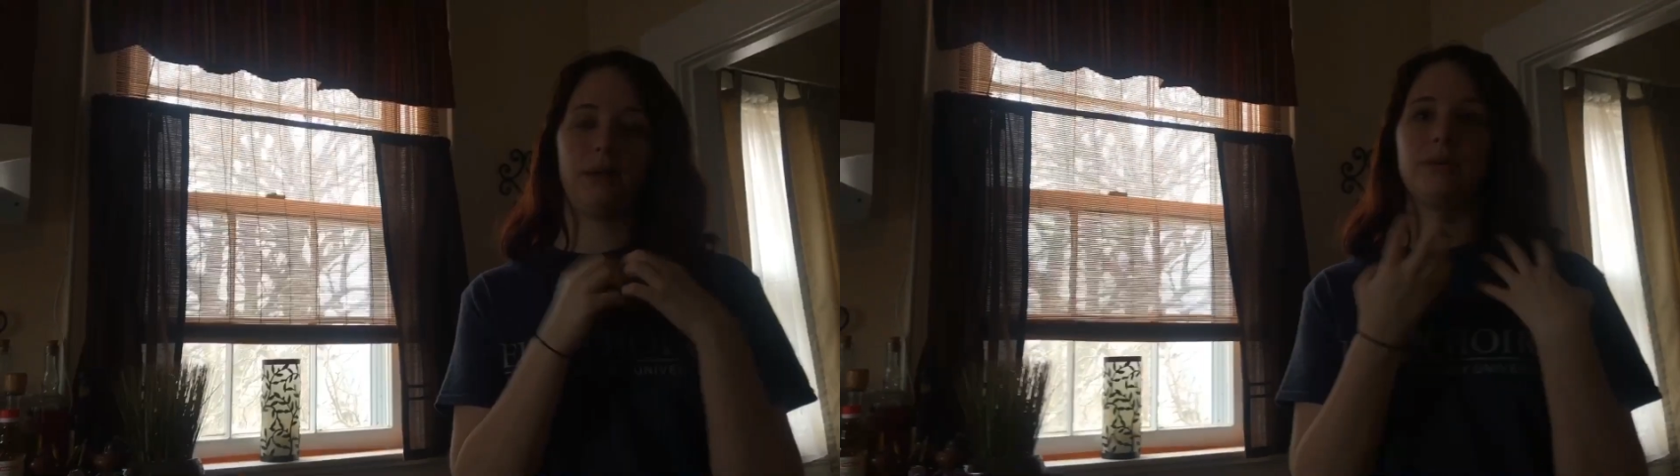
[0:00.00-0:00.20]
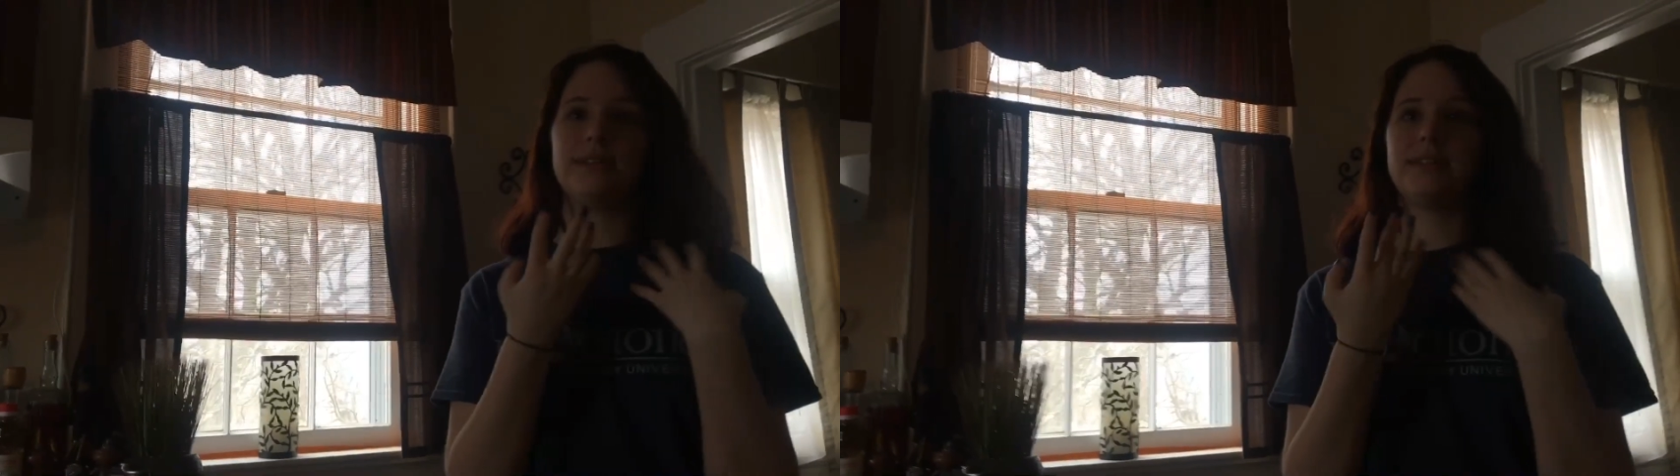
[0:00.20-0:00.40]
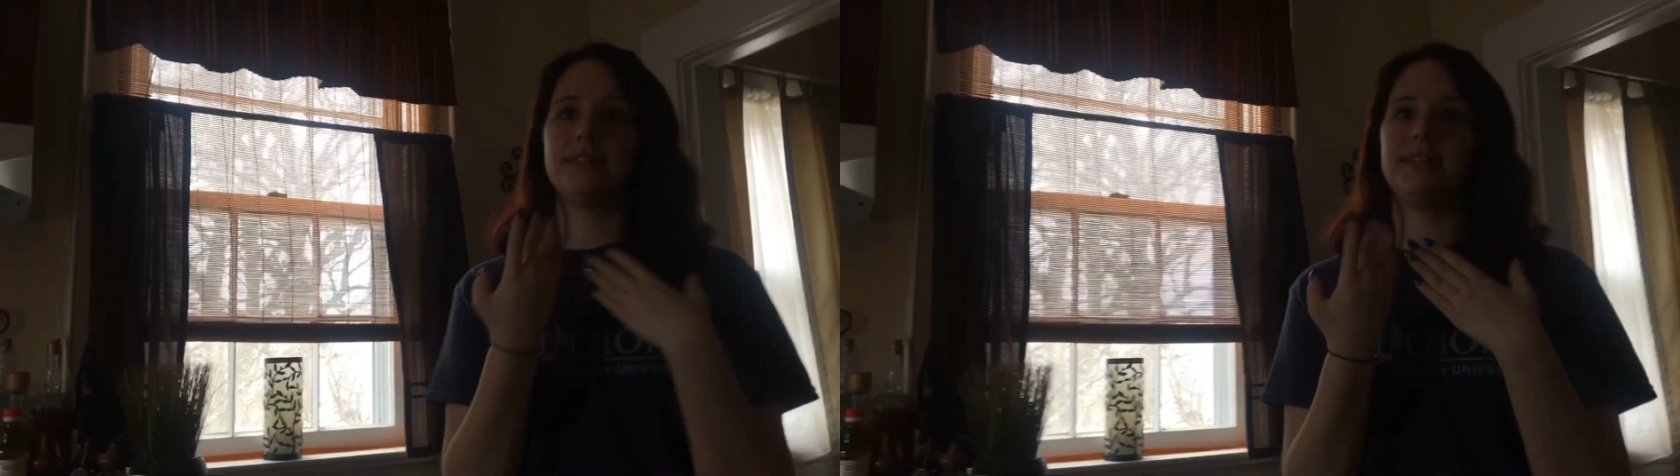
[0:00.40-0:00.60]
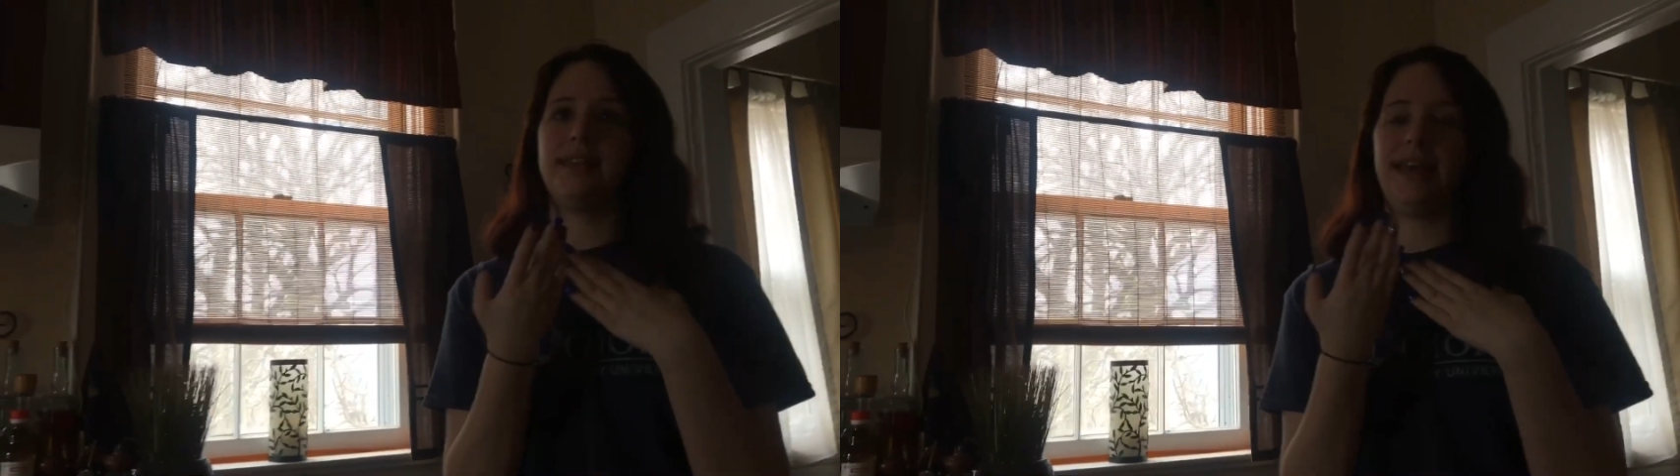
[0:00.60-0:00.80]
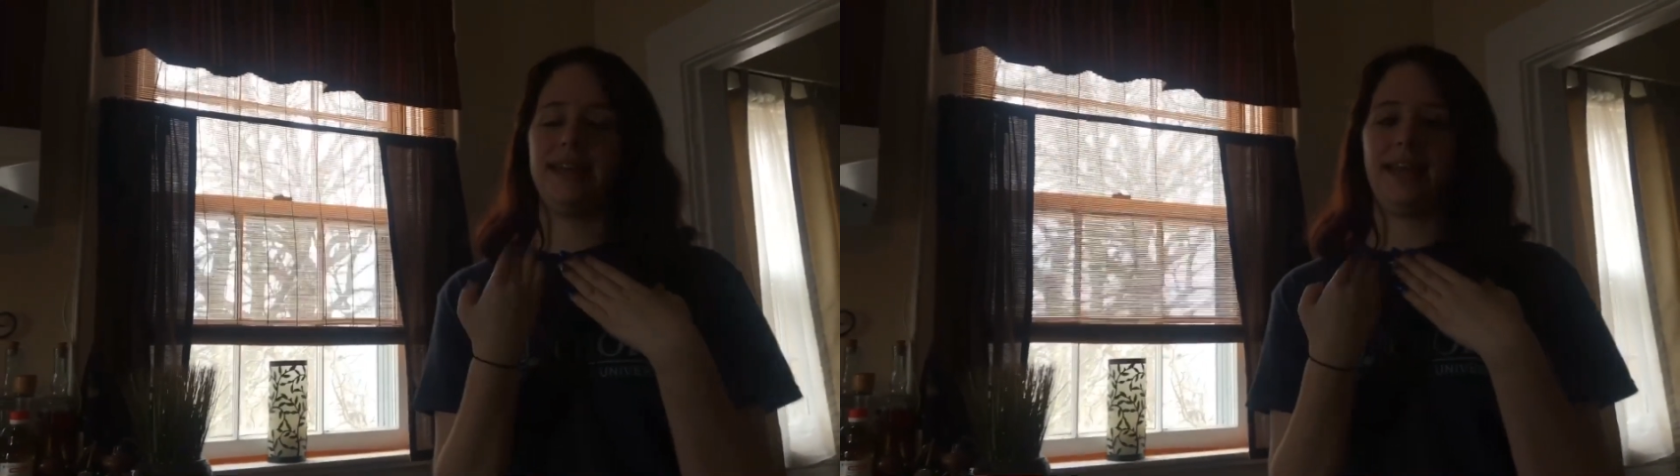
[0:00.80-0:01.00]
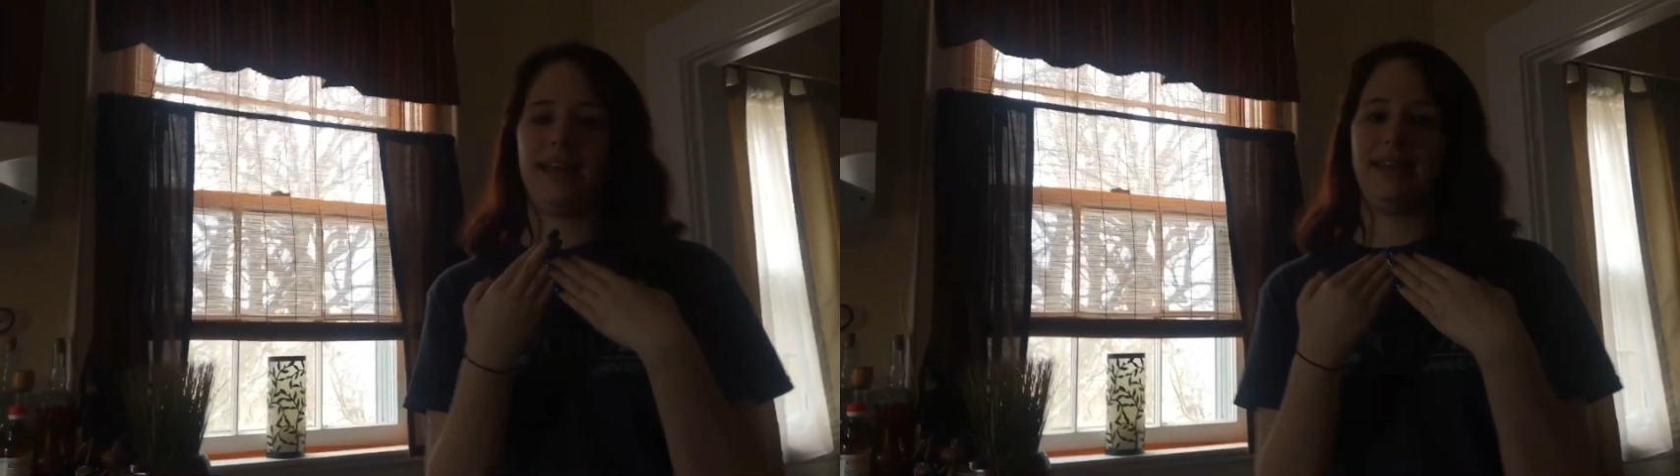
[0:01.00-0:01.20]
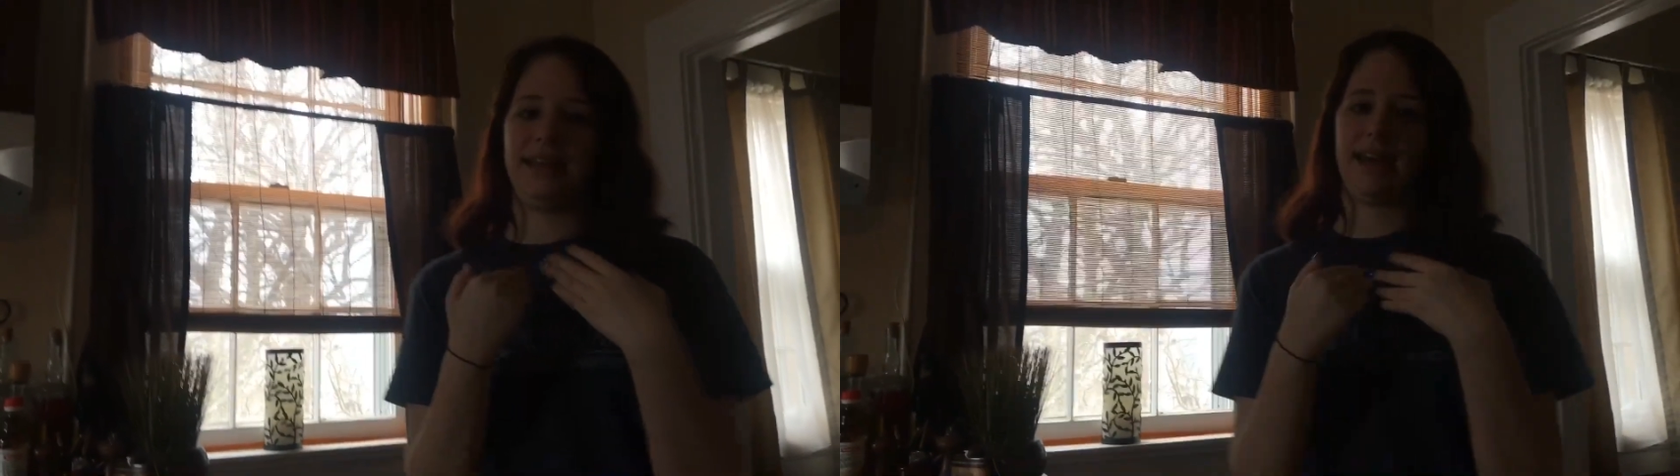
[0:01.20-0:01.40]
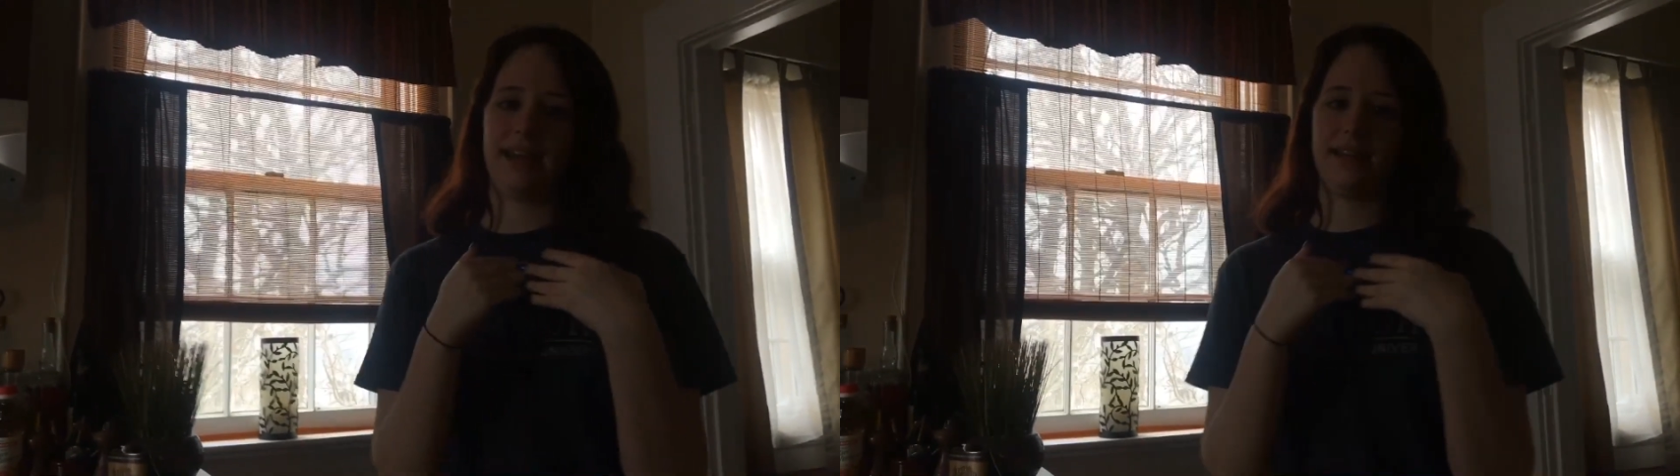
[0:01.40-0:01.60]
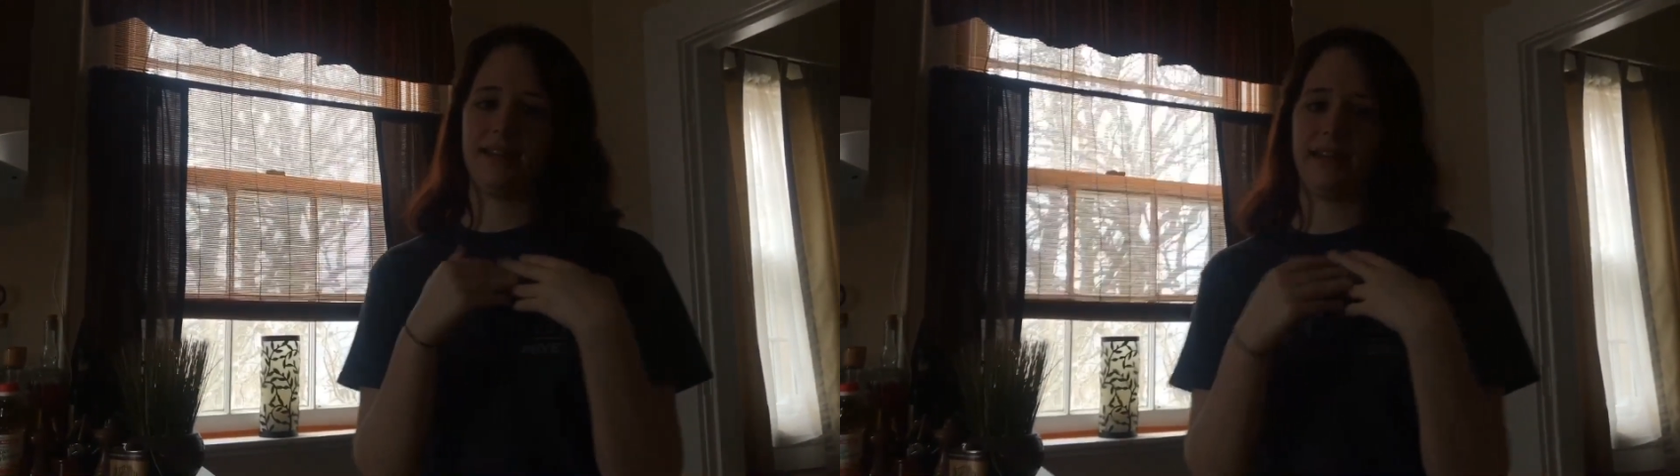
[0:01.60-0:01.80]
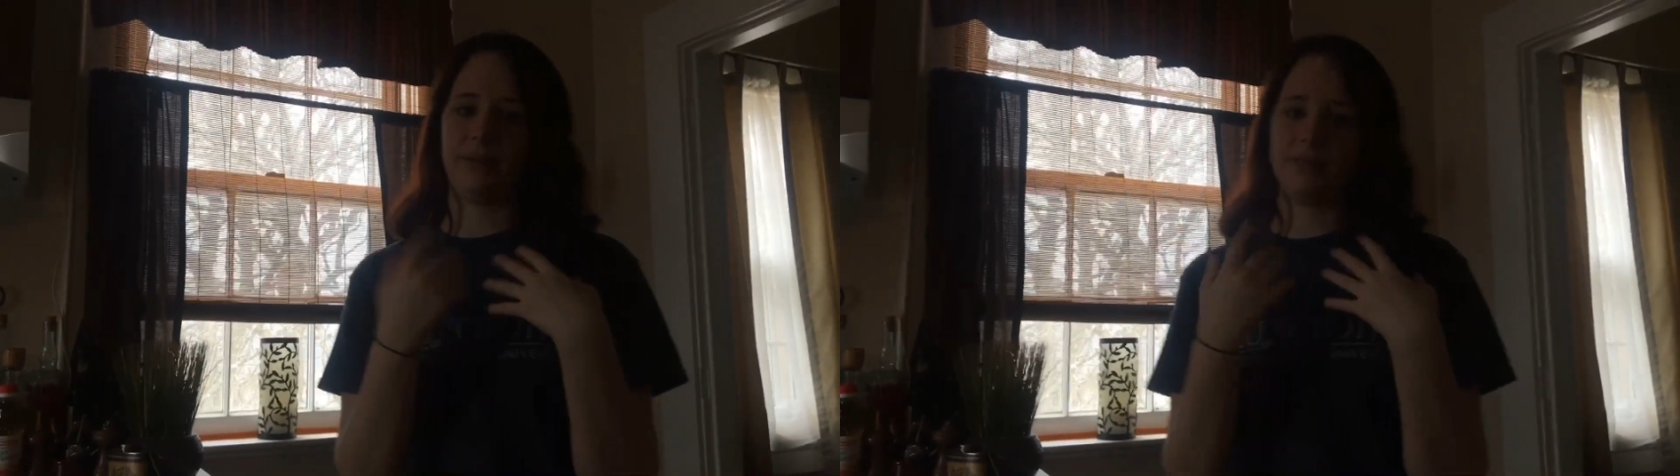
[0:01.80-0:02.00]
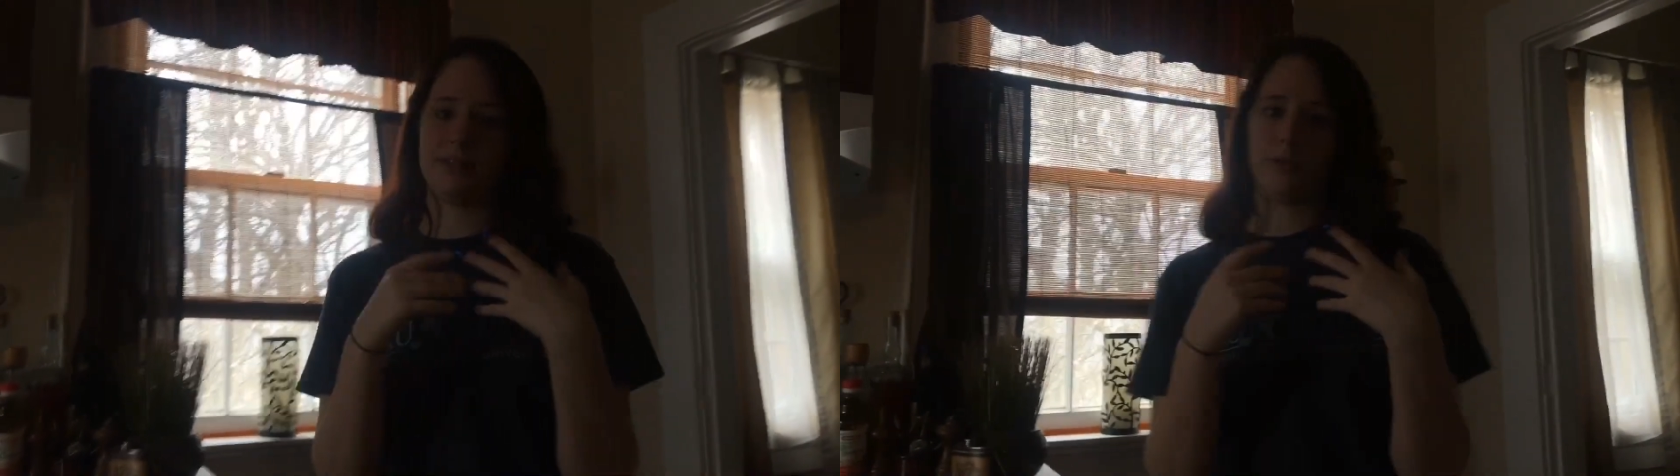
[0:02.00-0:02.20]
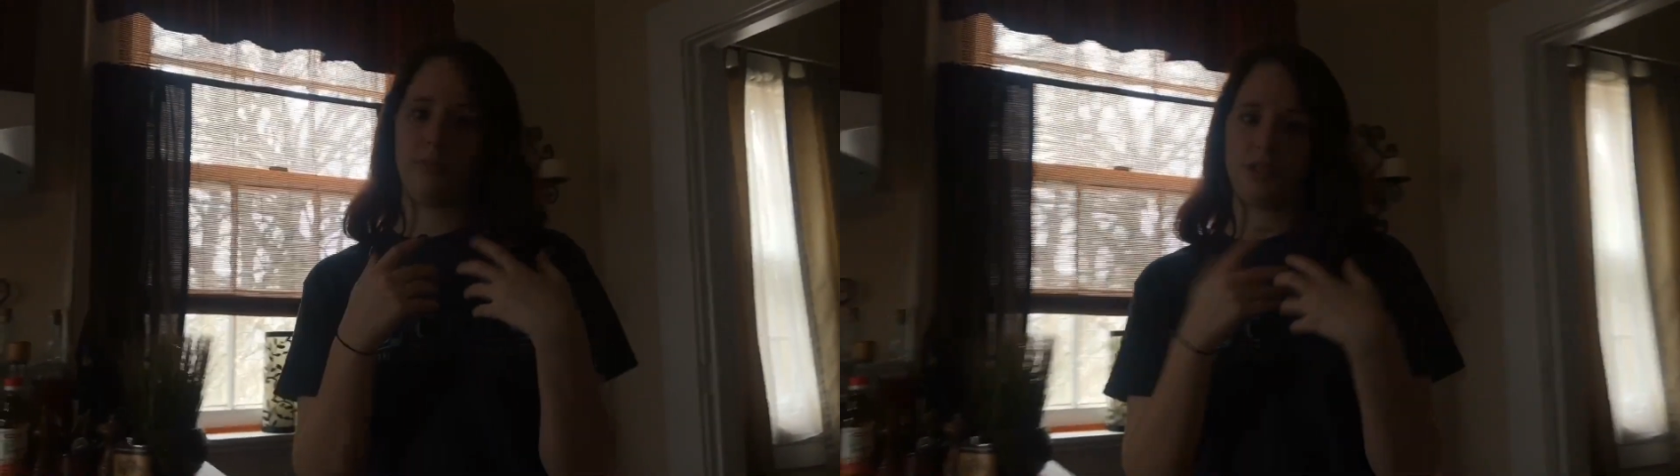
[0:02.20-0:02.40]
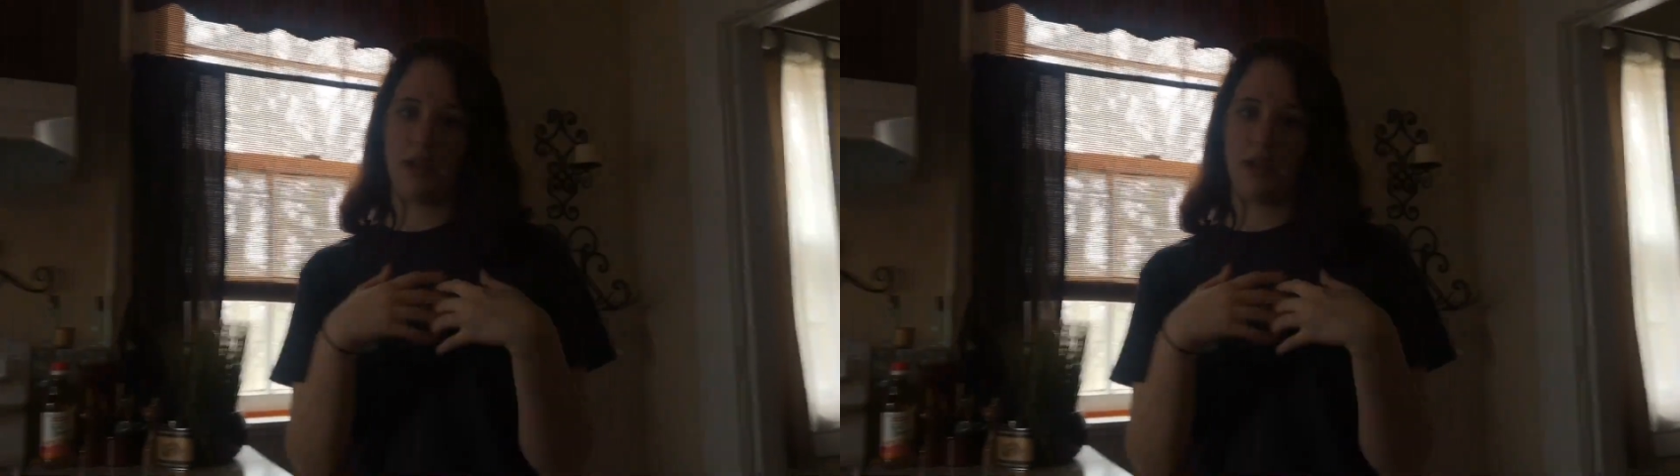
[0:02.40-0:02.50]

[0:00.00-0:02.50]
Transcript: It was 10.89. That was how much